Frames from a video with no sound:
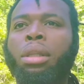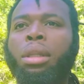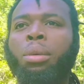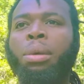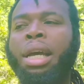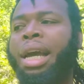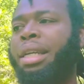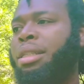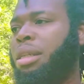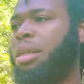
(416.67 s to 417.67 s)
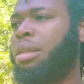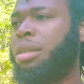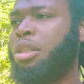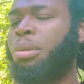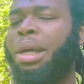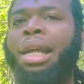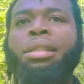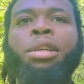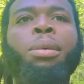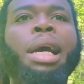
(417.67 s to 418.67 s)
This
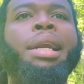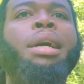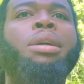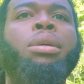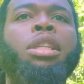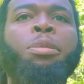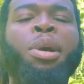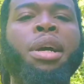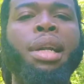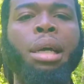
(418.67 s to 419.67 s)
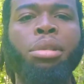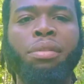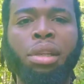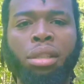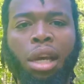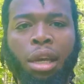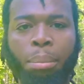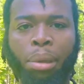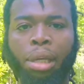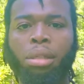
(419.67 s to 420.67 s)
reality right now, this paradigm shift that's
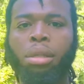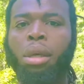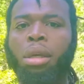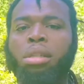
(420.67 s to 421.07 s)
taking place, is